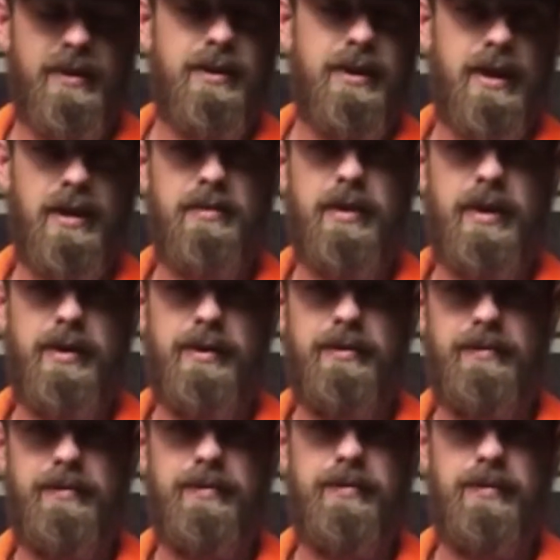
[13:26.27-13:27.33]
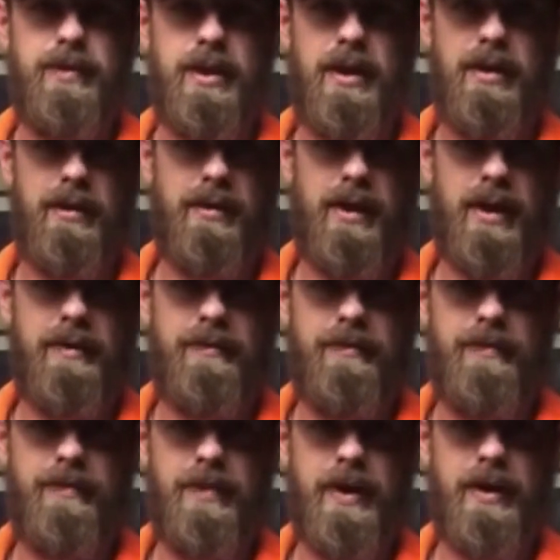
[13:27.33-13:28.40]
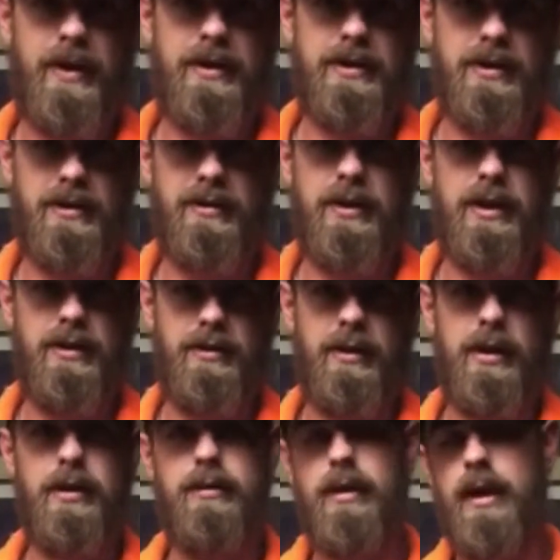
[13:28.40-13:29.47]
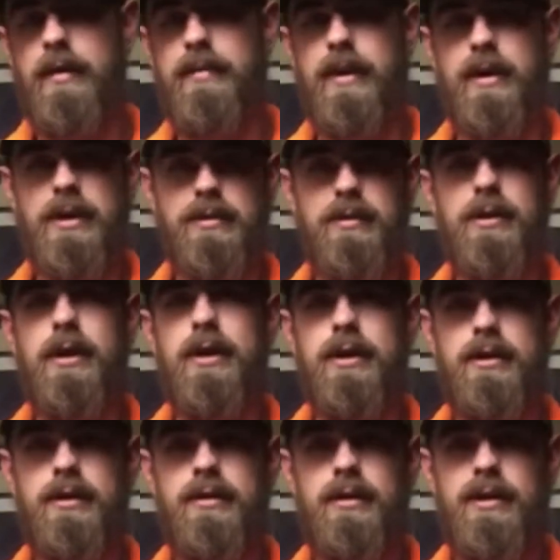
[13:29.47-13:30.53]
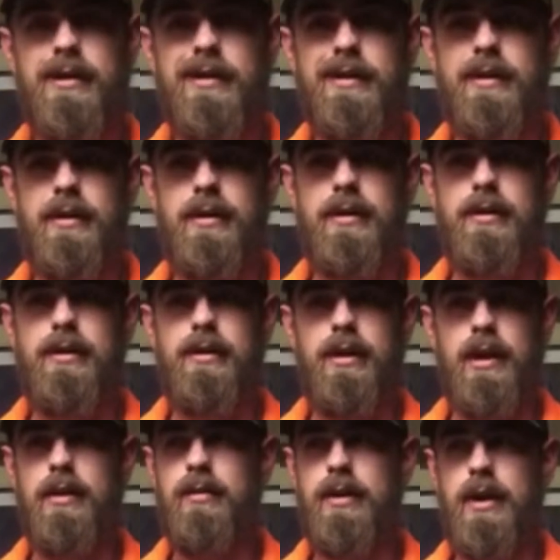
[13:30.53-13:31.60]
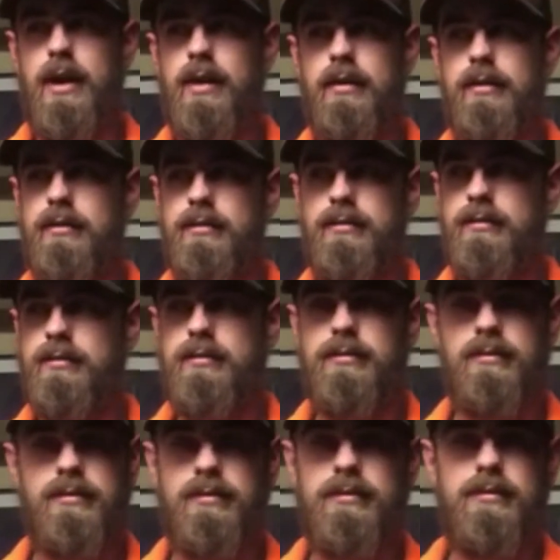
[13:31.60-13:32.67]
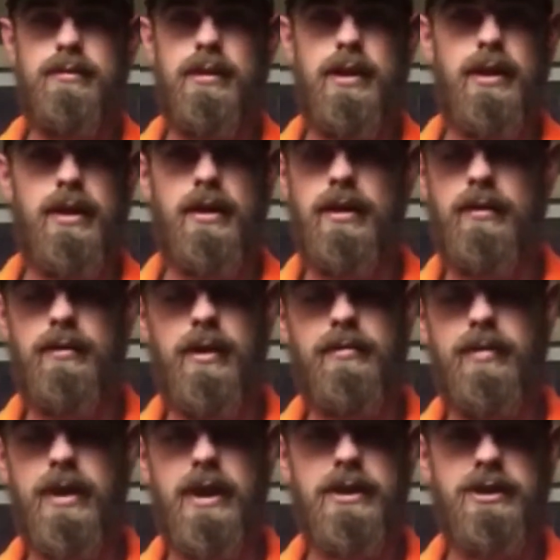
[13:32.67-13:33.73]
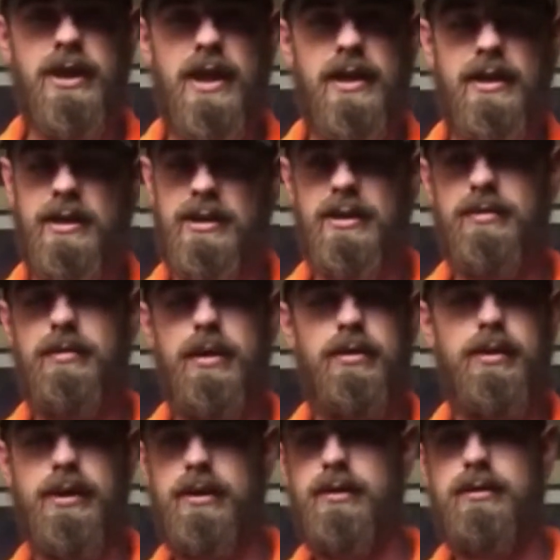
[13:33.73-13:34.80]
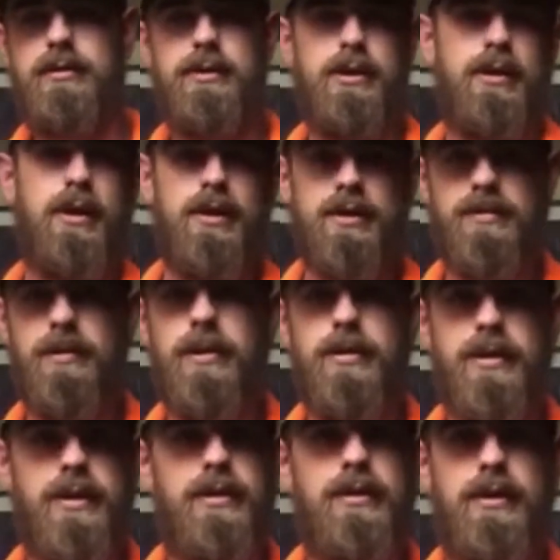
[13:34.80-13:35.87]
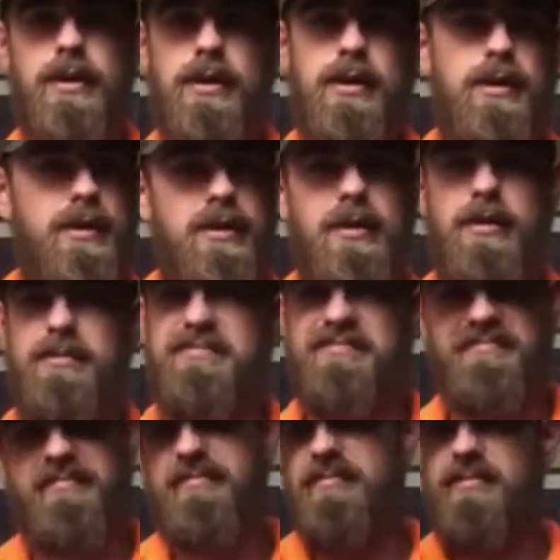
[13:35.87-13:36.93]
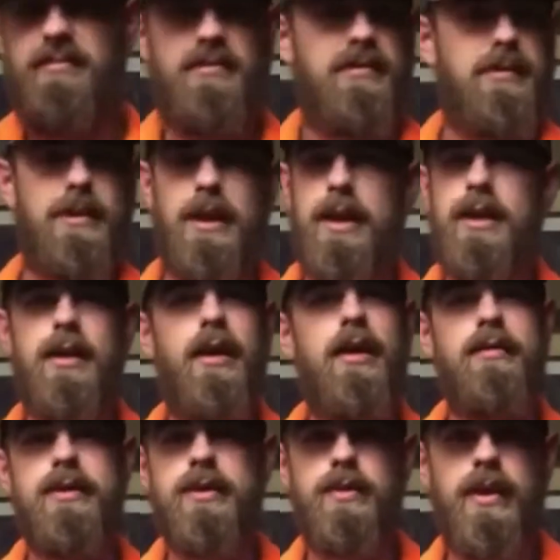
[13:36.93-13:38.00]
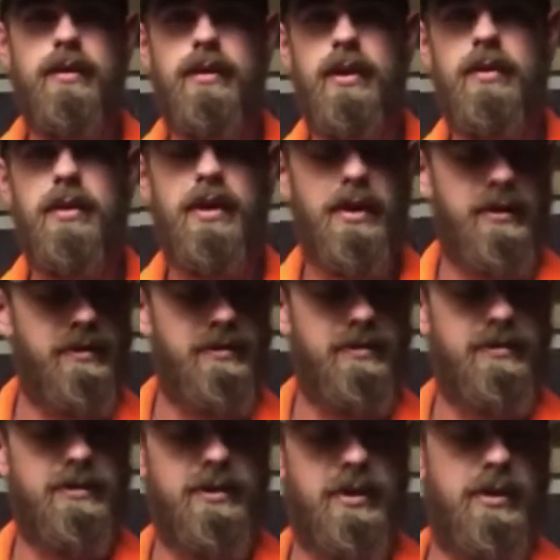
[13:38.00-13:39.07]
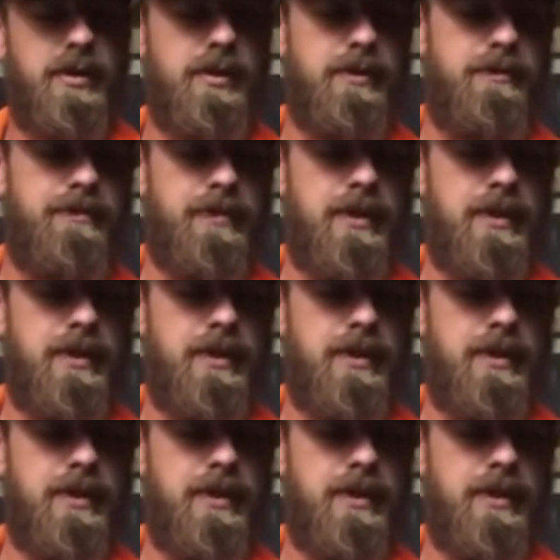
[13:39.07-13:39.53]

think about it. When our grandparents and great-great-grandparents were hunting, they went out in red plaid jackets, smoking, cigar smoking. They could harvest whenever they want. So